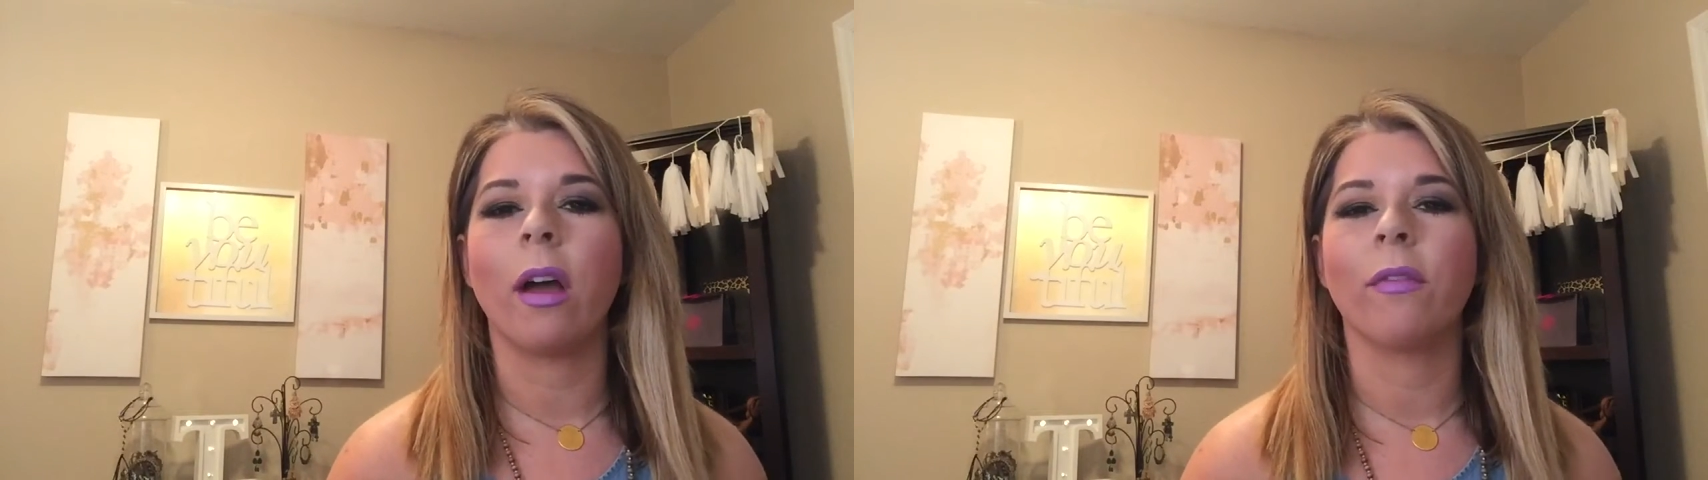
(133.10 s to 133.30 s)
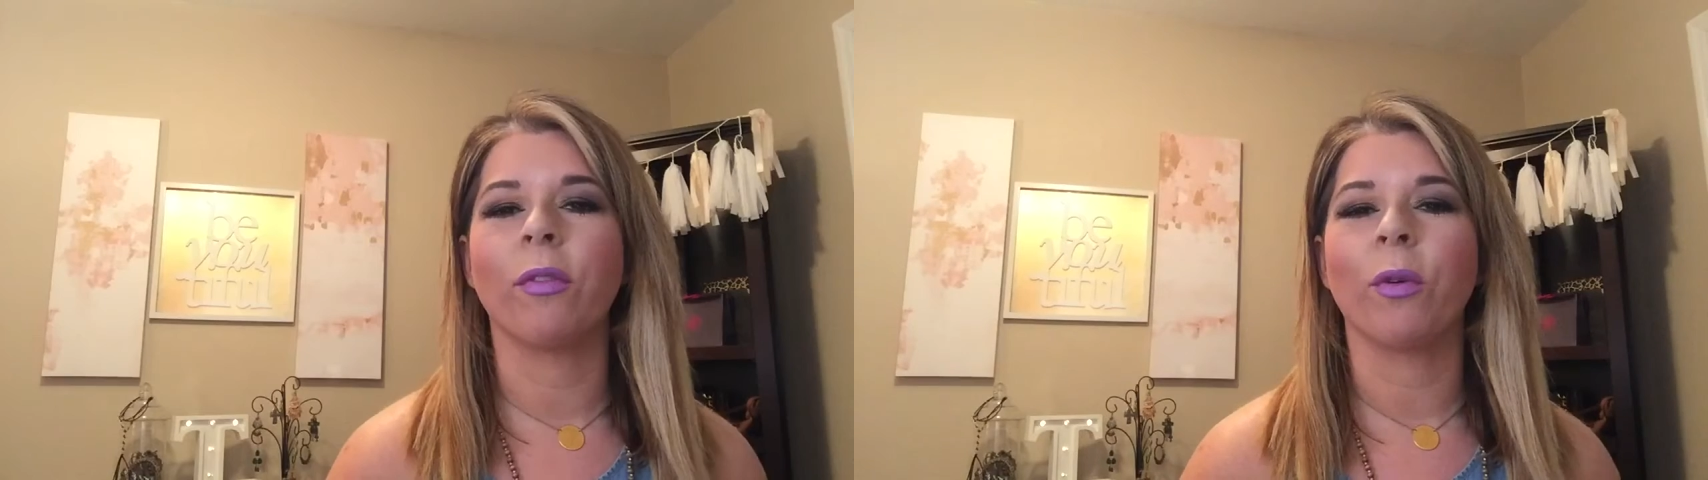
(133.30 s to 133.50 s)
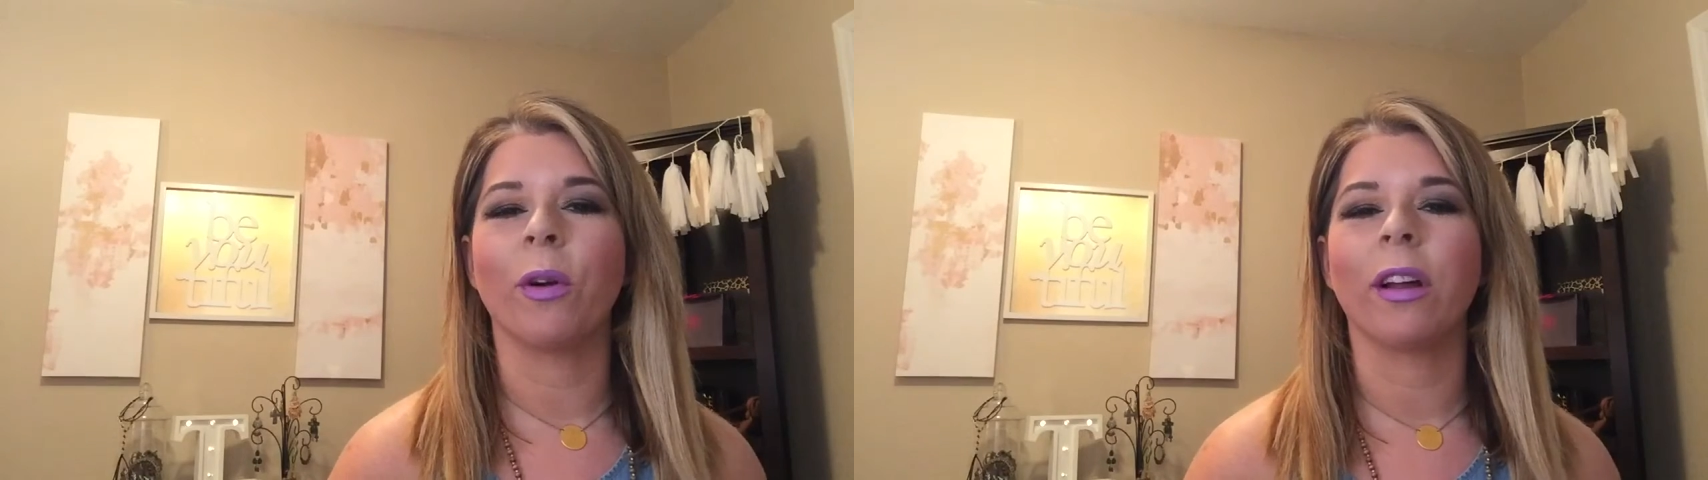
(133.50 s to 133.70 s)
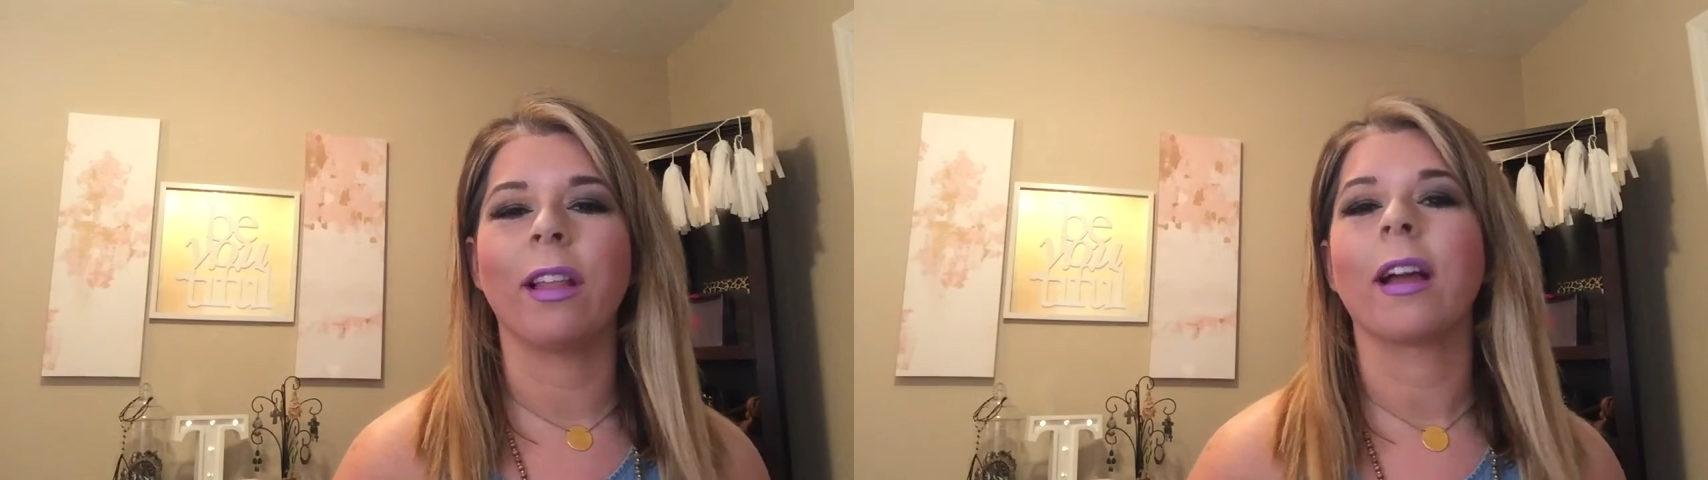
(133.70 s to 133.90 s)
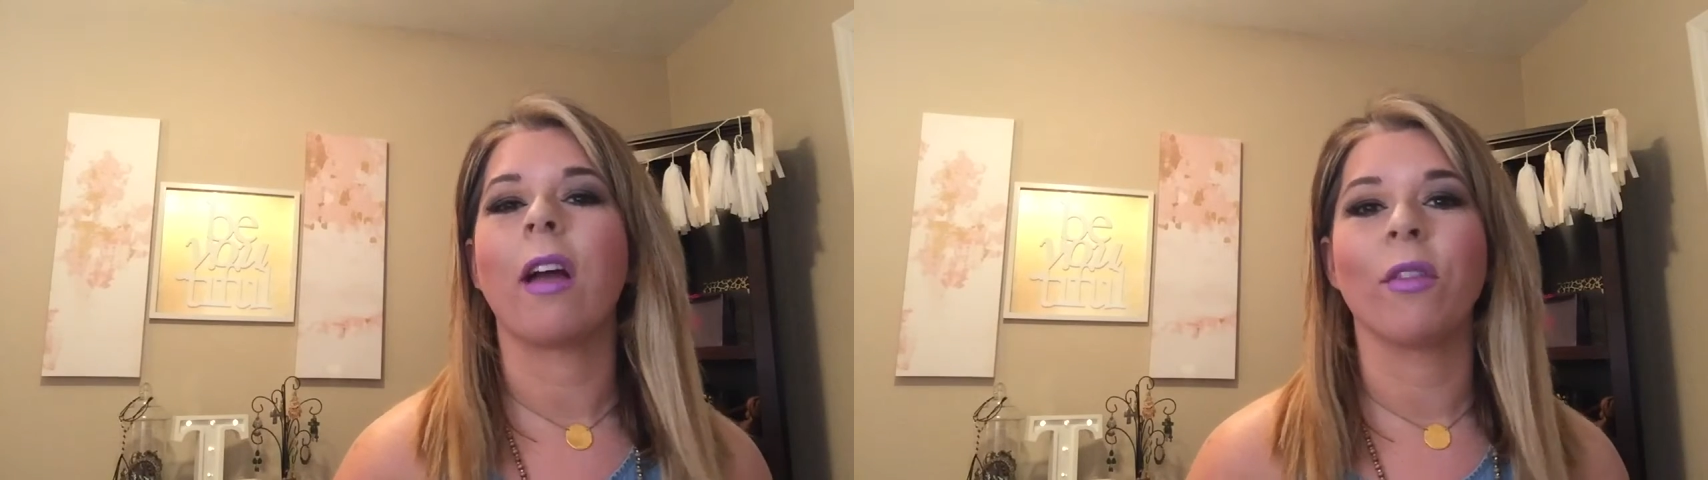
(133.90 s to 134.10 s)
for
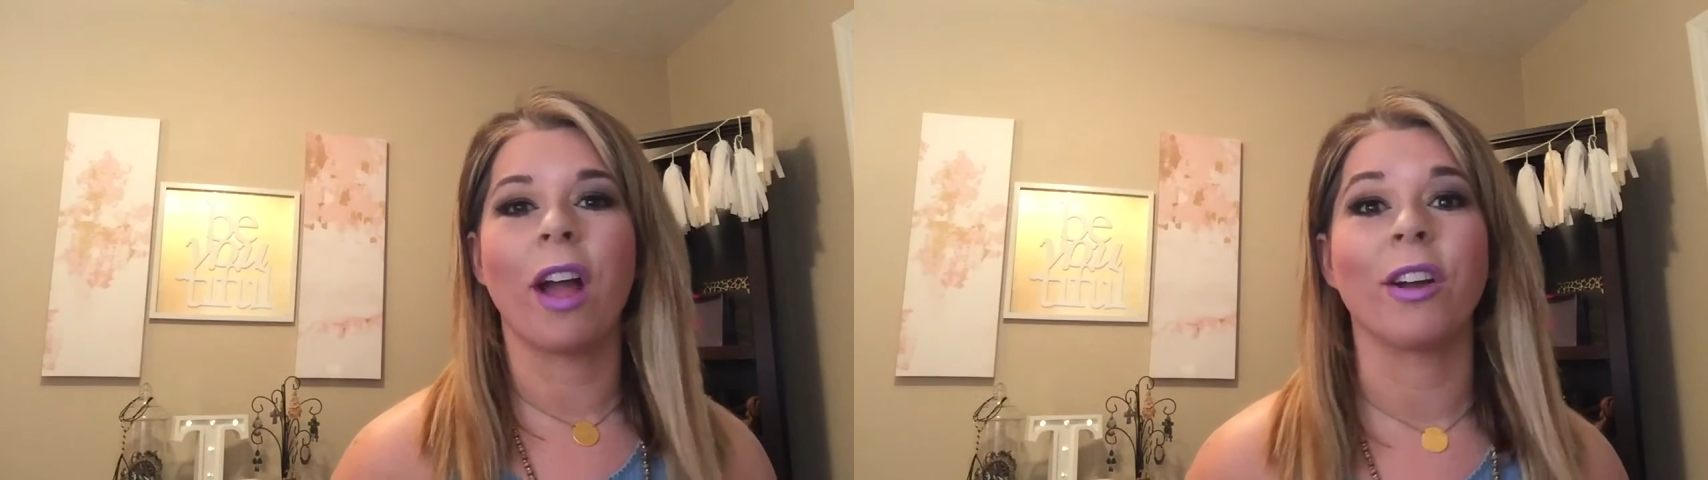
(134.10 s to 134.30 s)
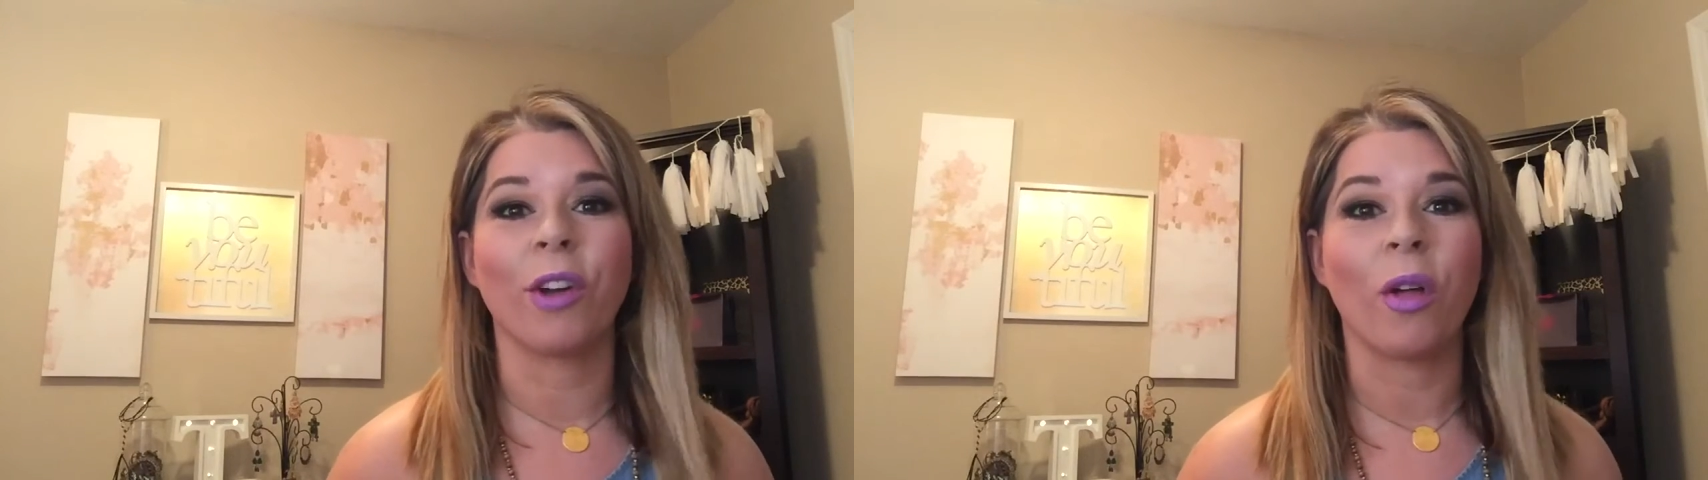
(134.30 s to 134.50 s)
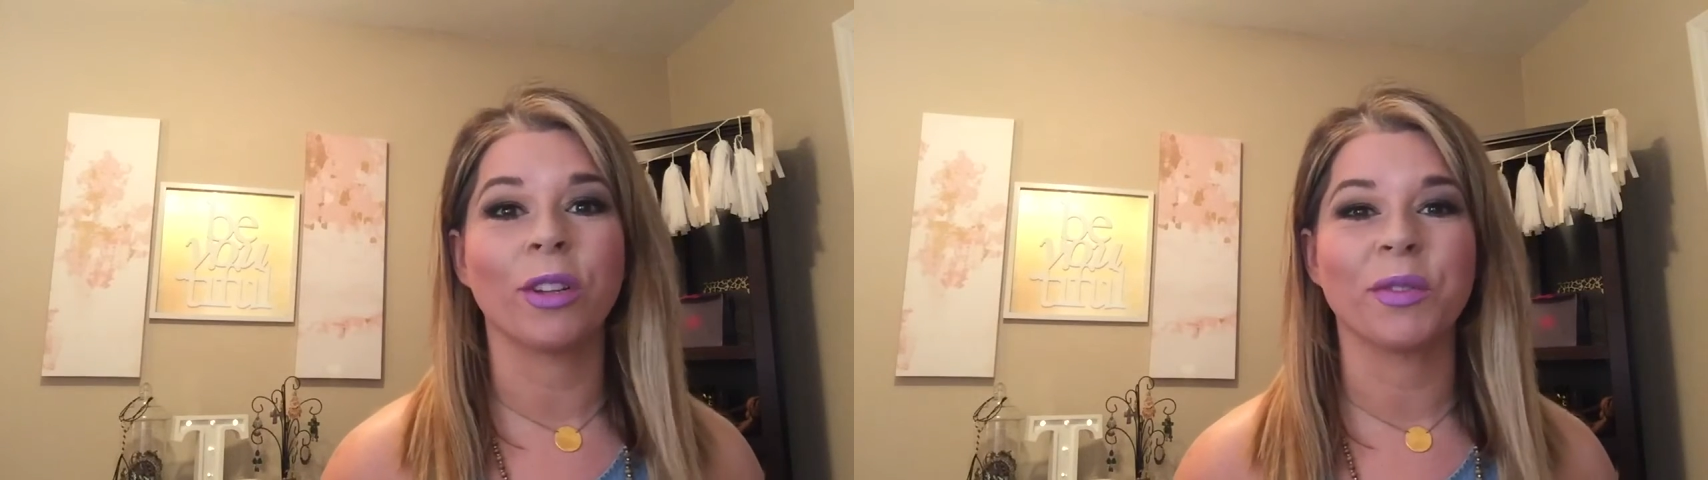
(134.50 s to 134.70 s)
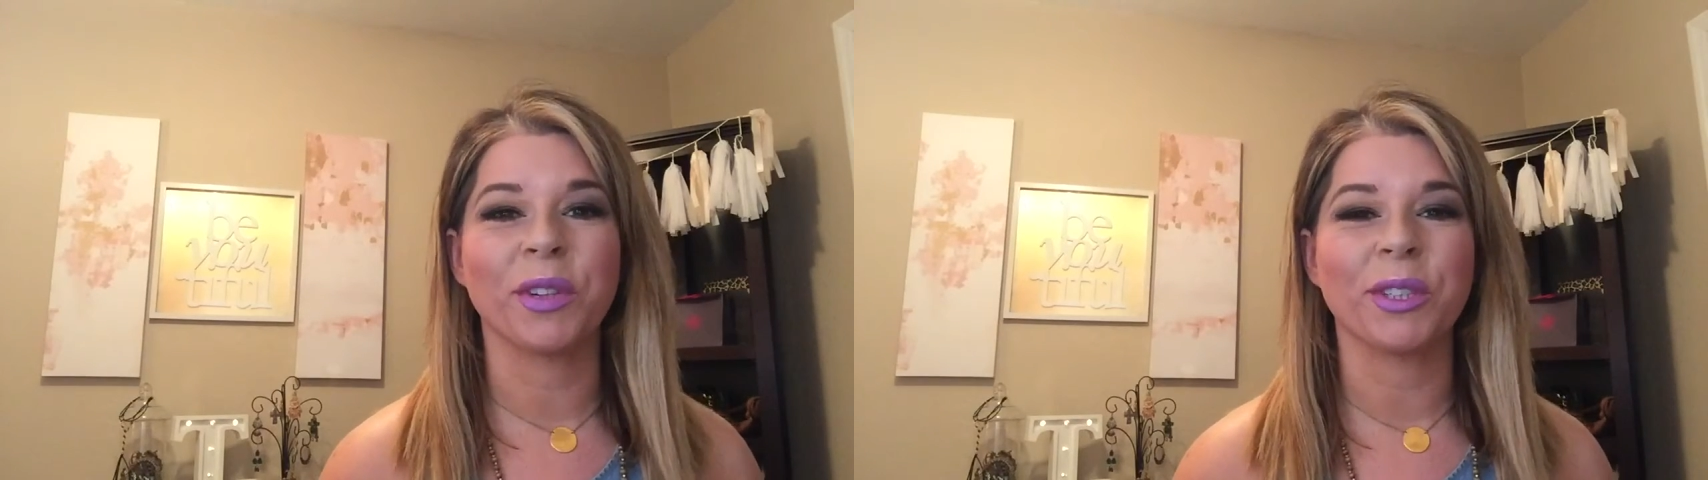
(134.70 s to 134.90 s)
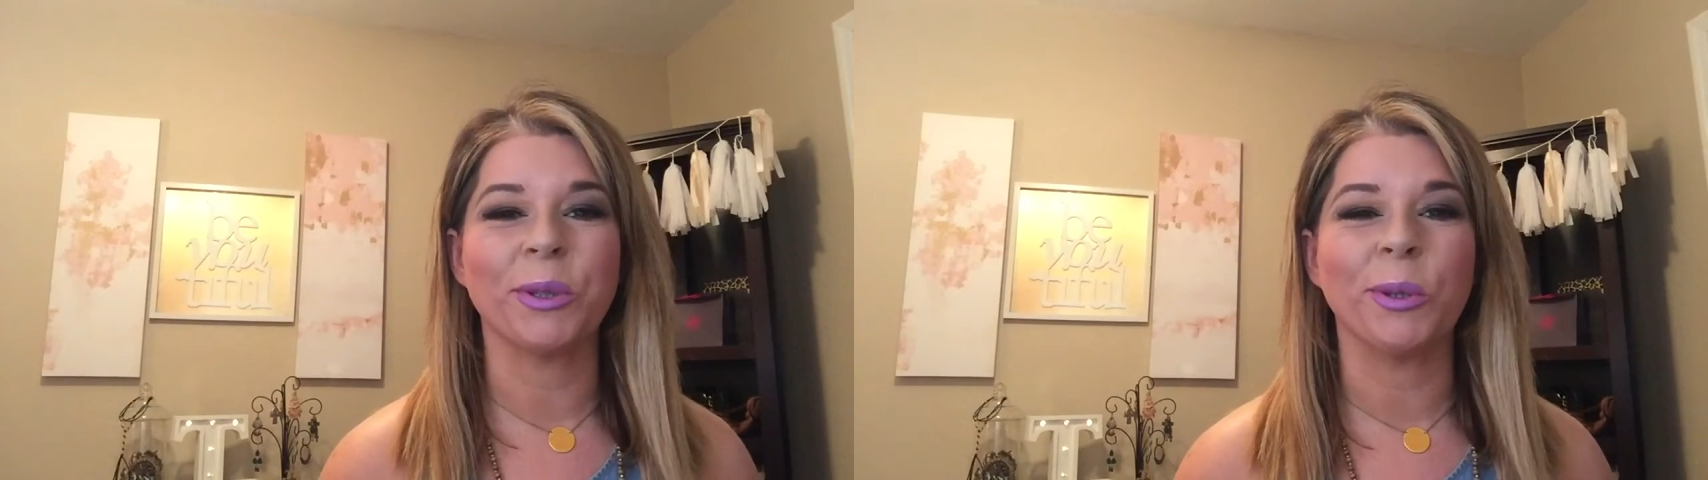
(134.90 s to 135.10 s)
like over $100
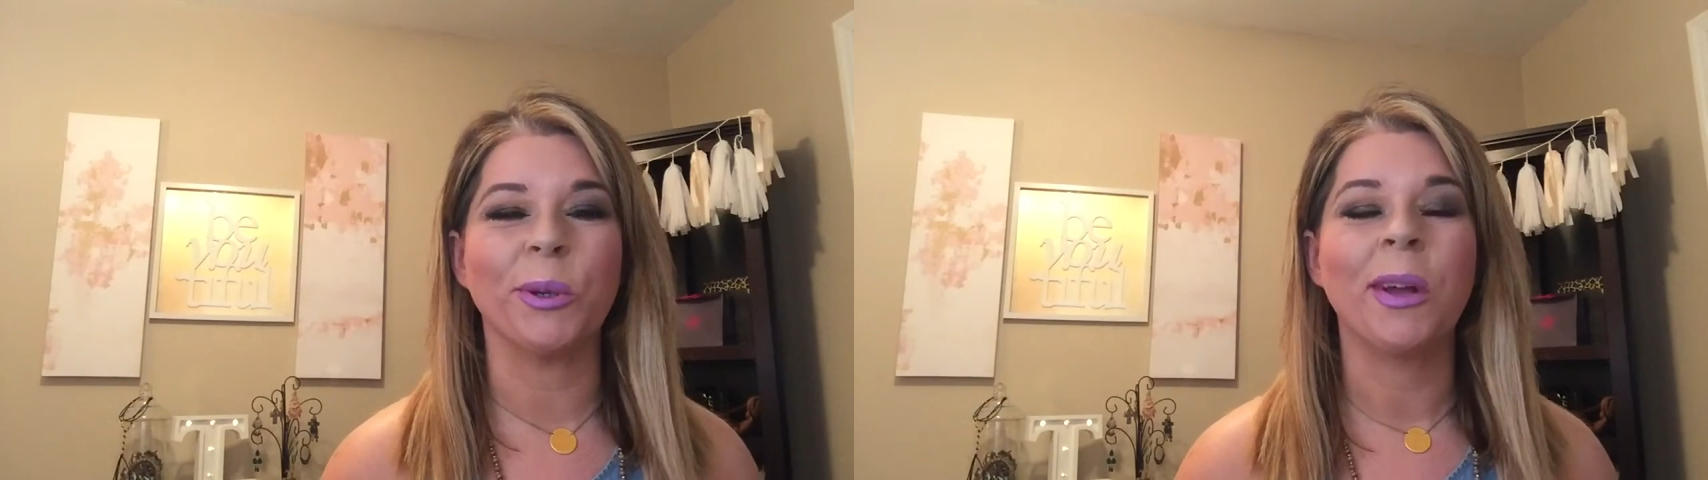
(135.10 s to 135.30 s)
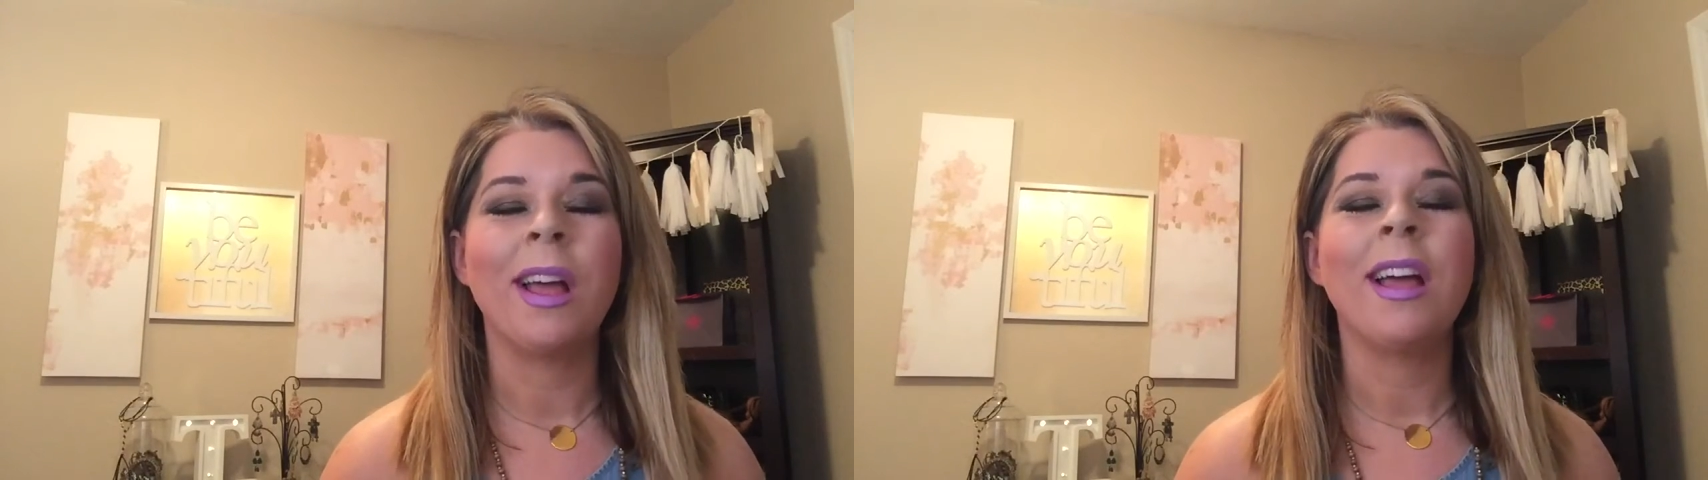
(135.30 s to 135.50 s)
for a tool.